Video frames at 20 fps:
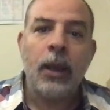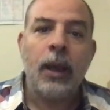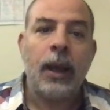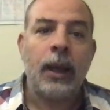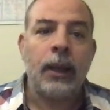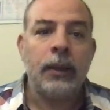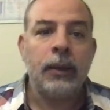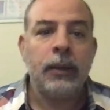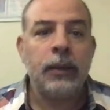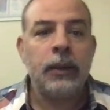
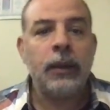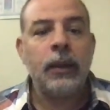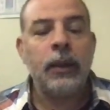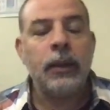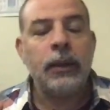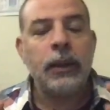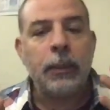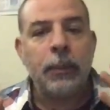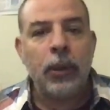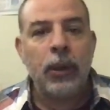and
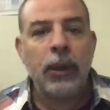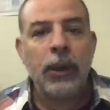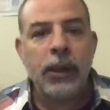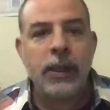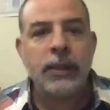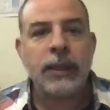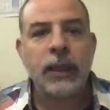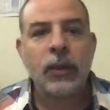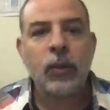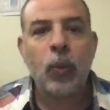the problem
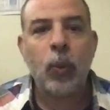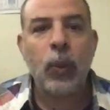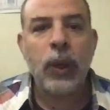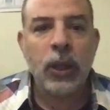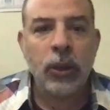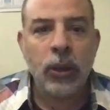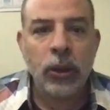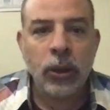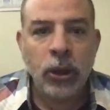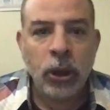is that we
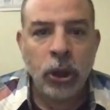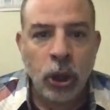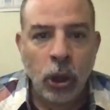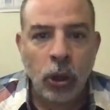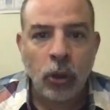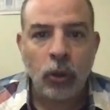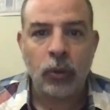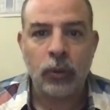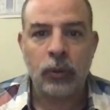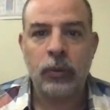don't
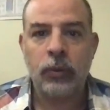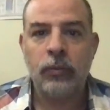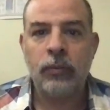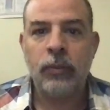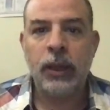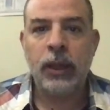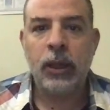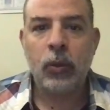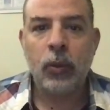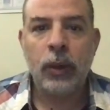know
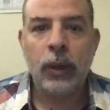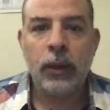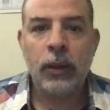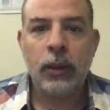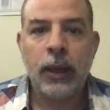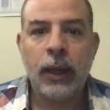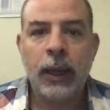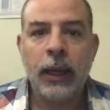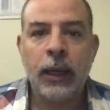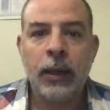very well
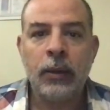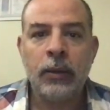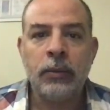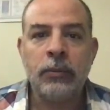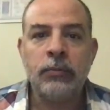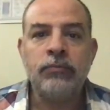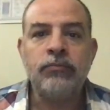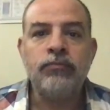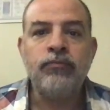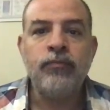
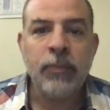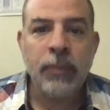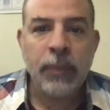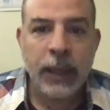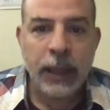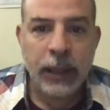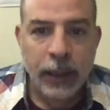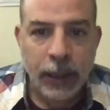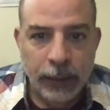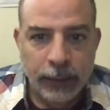how
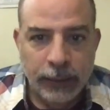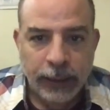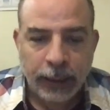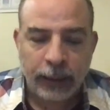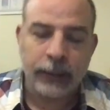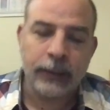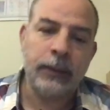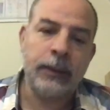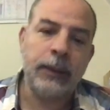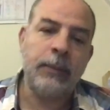minerals
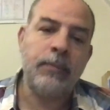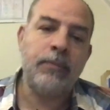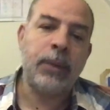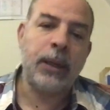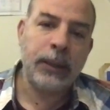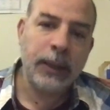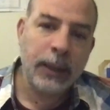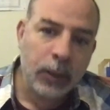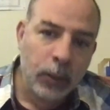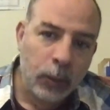and in
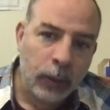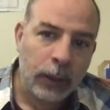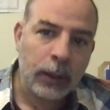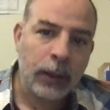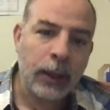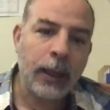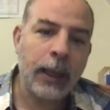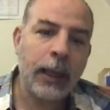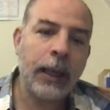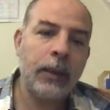particular
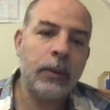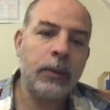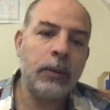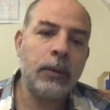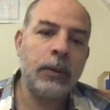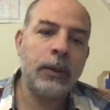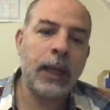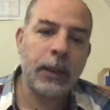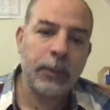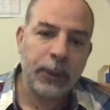
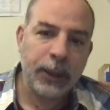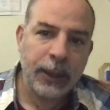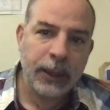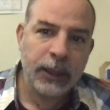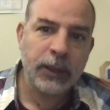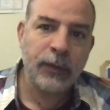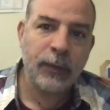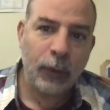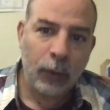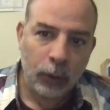how
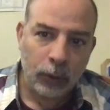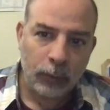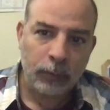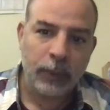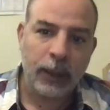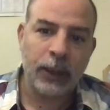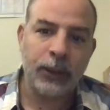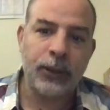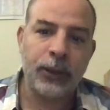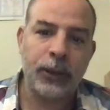carbonates
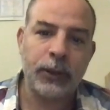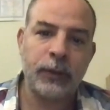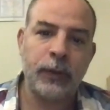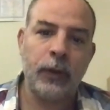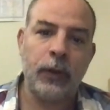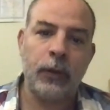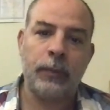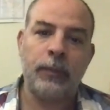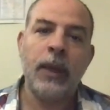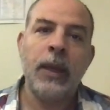form and
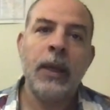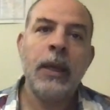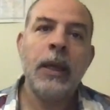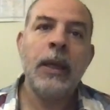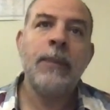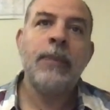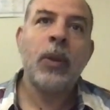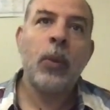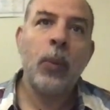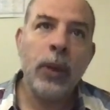transform.
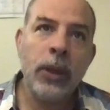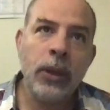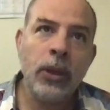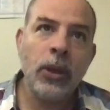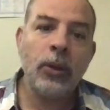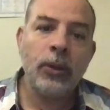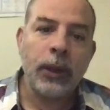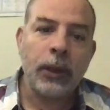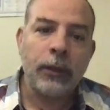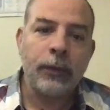We
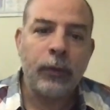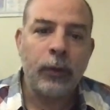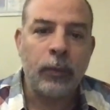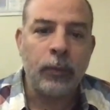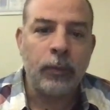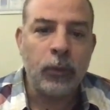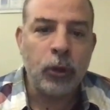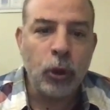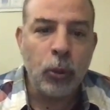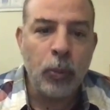know that
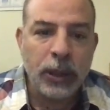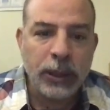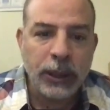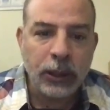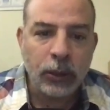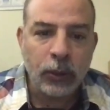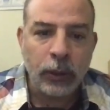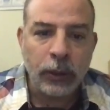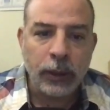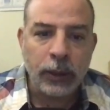from
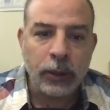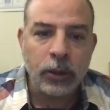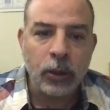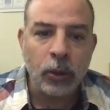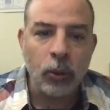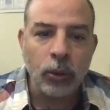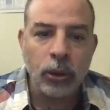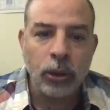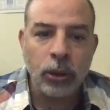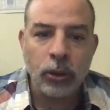supersaturated
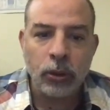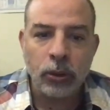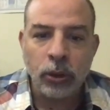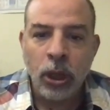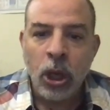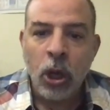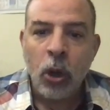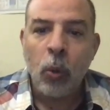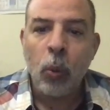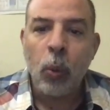solutions
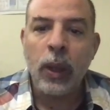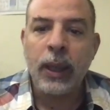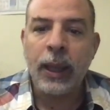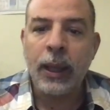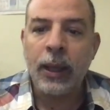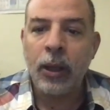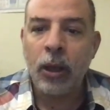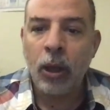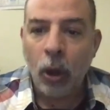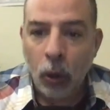we
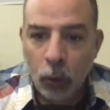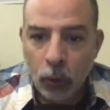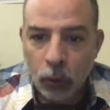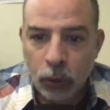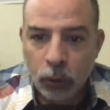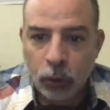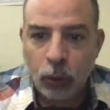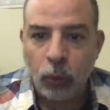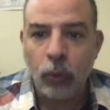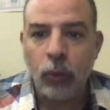can go
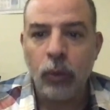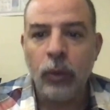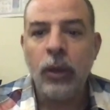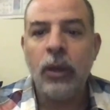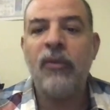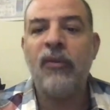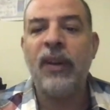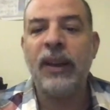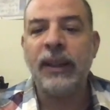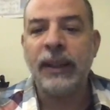to
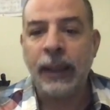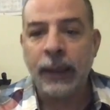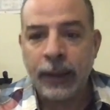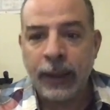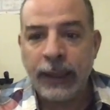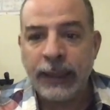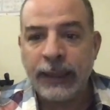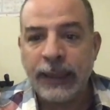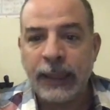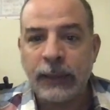final
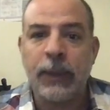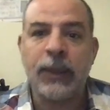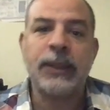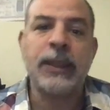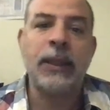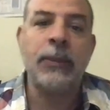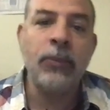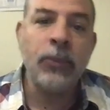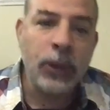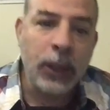crystals, but
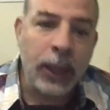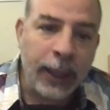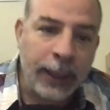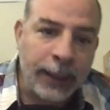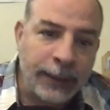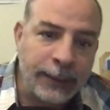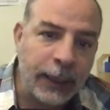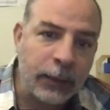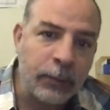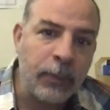
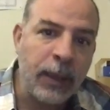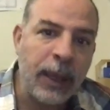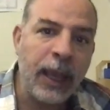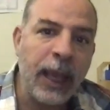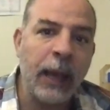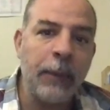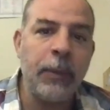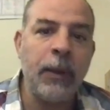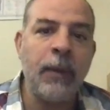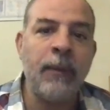sometimes that may
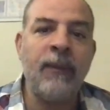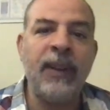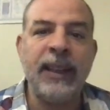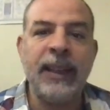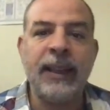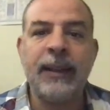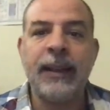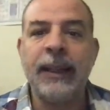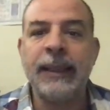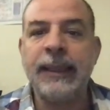happen
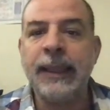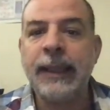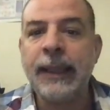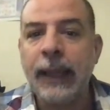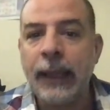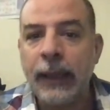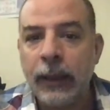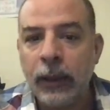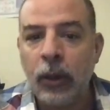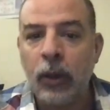via
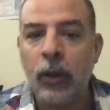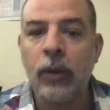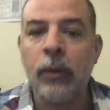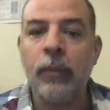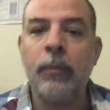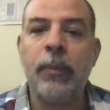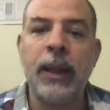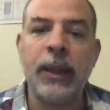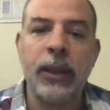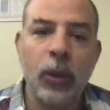classical
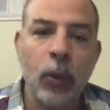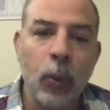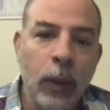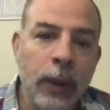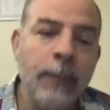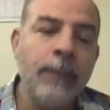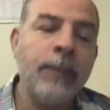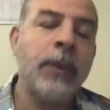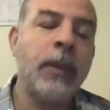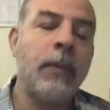
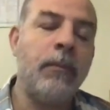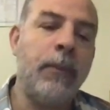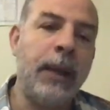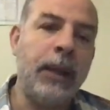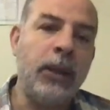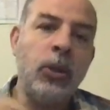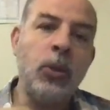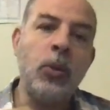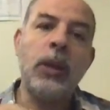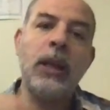pathway by
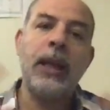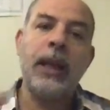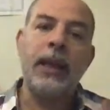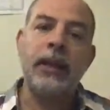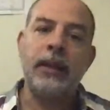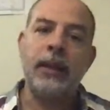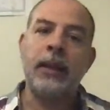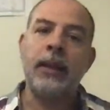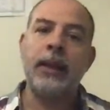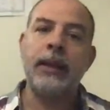
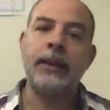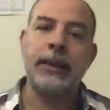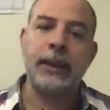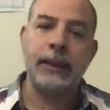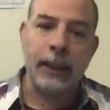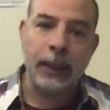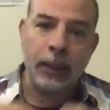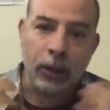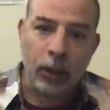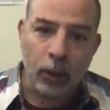nucleating
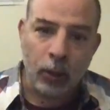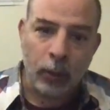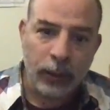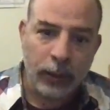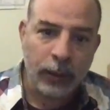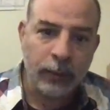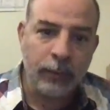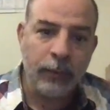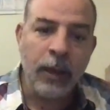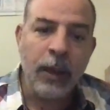crystals and growing
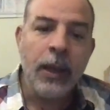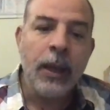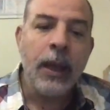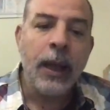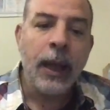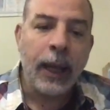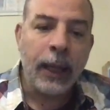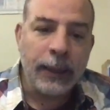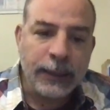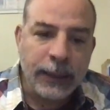them,
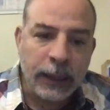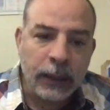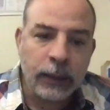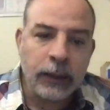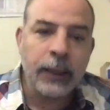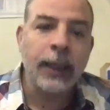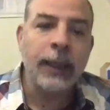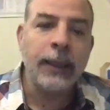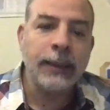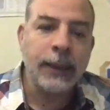and
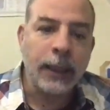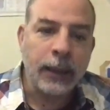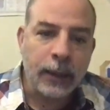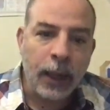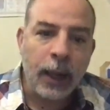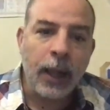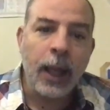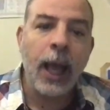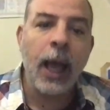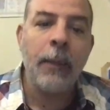sometimes that
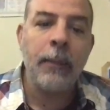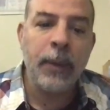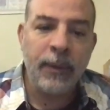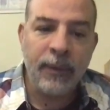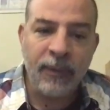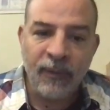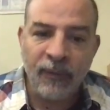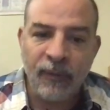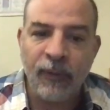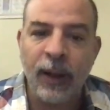can
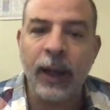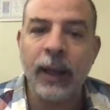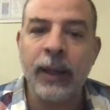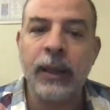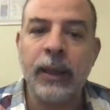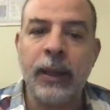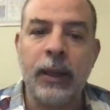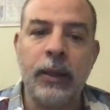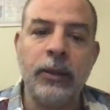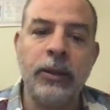happen
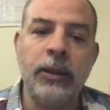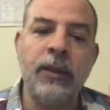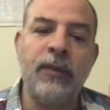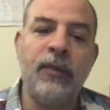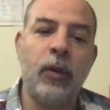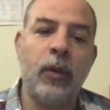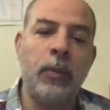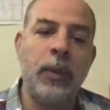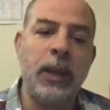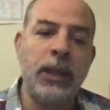via the
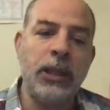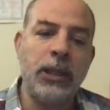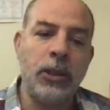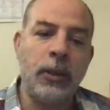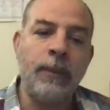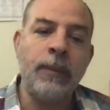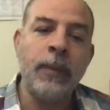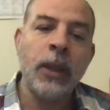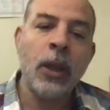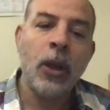
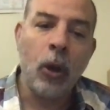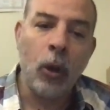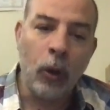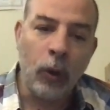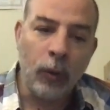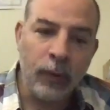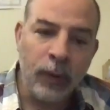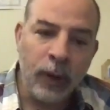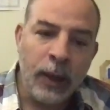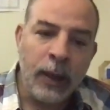formation
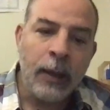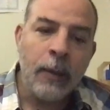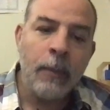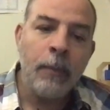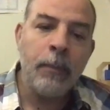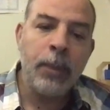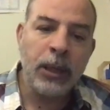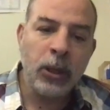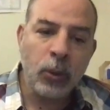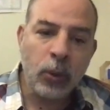of
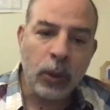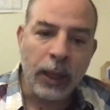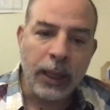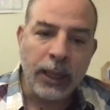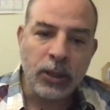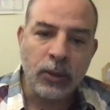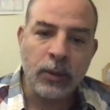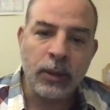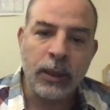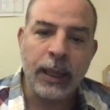
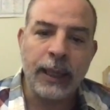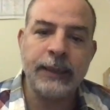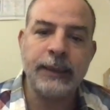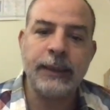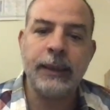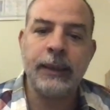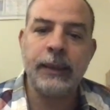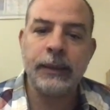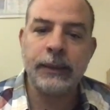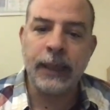prenucleation
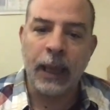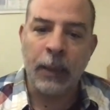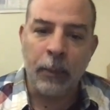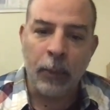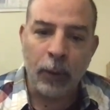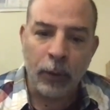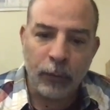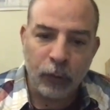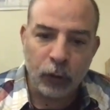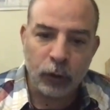clusters,
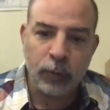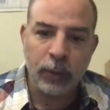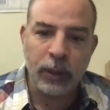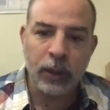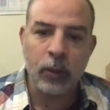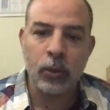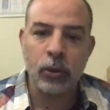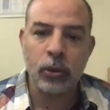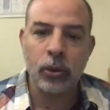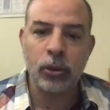amorphous
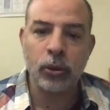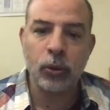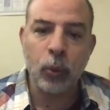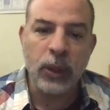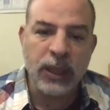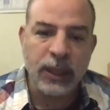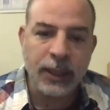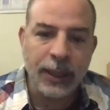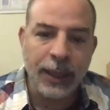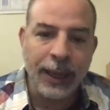precursors,
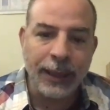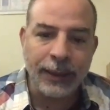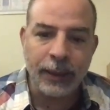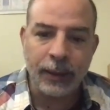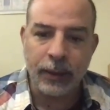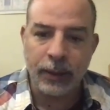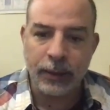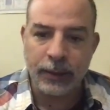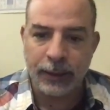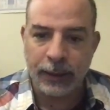which later
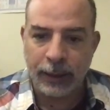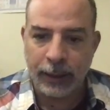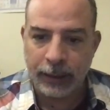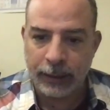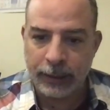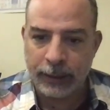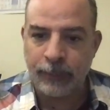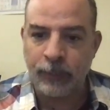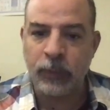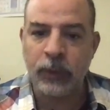
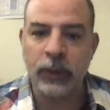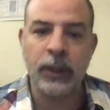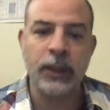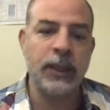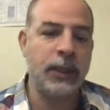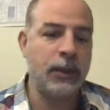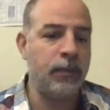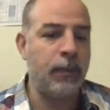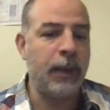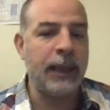crystallize. This
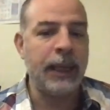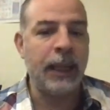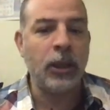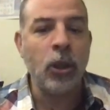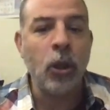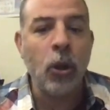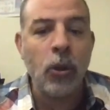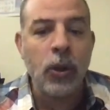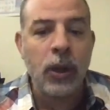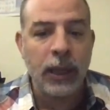is by a
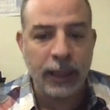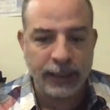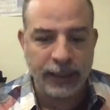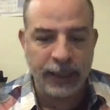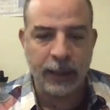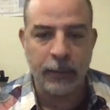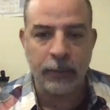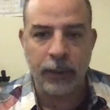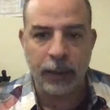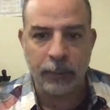
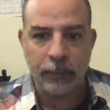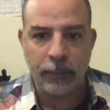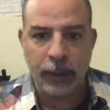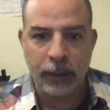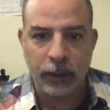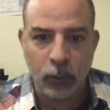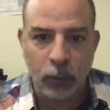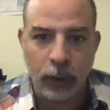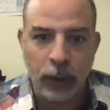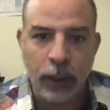non-classical
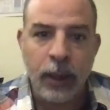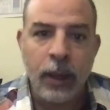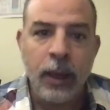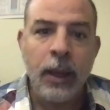pathway.